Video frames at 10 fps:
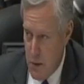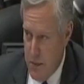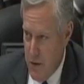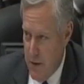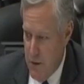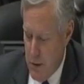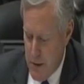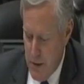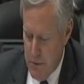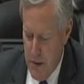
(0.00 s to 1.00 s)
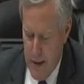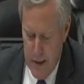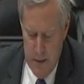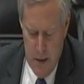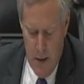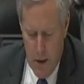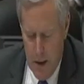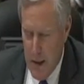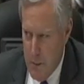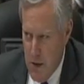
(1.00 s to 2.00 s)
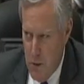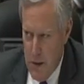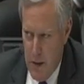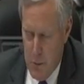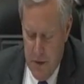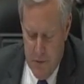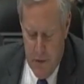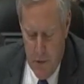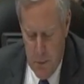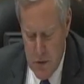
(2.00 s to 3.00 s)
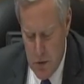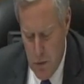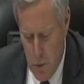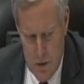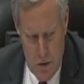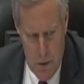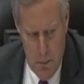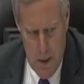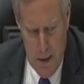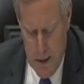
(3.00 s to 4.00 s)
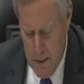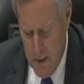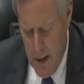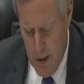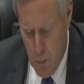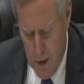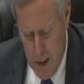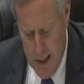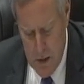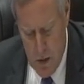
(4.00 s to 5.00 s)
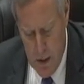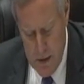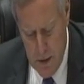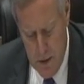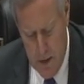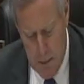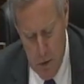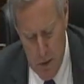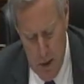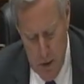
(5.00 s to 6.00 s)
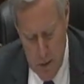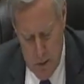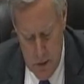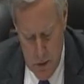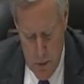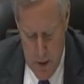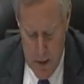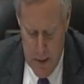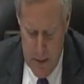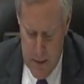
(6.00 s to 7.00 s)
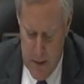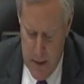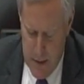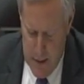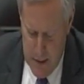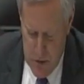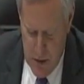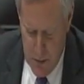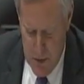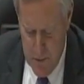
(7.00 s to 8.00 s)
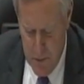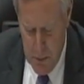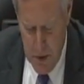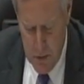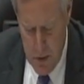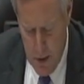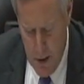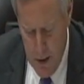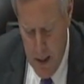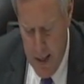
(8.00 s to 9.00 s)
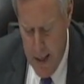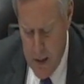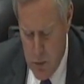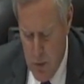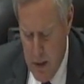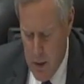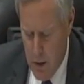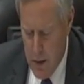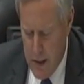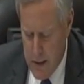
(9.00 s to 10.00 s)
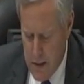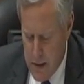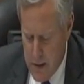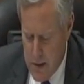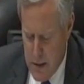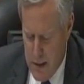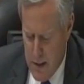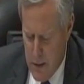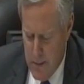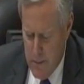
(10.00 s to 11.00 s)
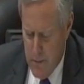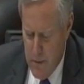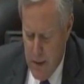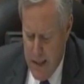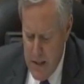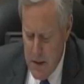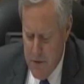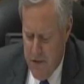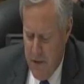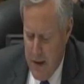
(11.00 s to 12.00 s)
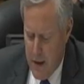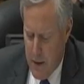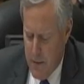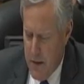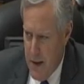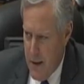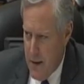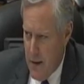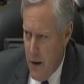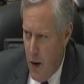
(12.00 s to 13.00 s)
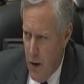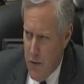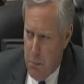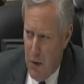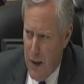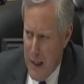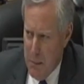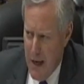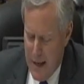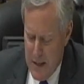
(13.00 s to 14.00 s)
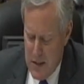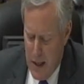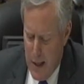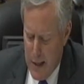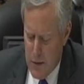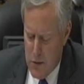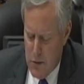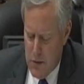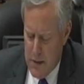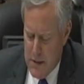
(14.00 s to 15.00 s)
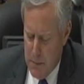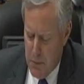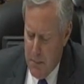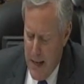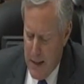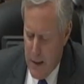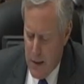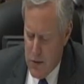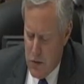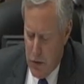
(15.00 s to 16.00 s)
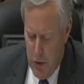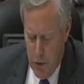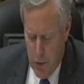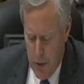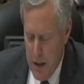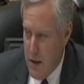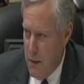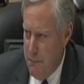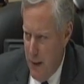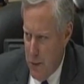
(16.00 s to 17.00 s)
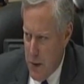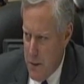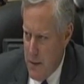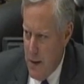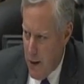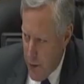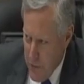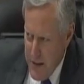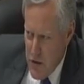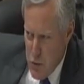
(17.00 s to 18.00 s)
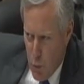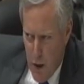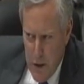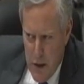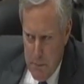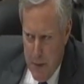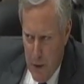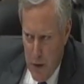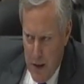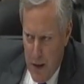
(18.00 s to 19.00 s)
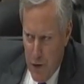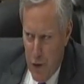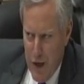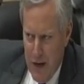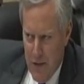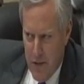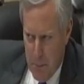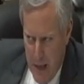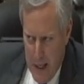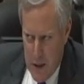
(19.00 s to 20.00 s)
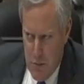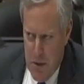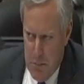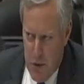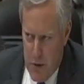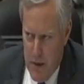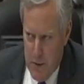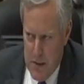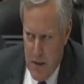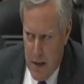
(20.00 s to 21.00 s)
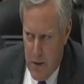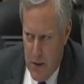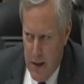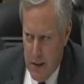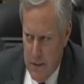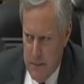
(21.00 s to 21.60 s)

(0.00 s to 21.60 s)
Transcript: So both of you agree with that. All right, let me go on a little bit further, Mr. Nordstrom. One last question, and then I'm going to yield to the gentleman from Utah. As we look at this, is it fair that all the blame got assigned to the diplomatic security component? Aren't they just one component underneath the Management Bureau? Is that correct?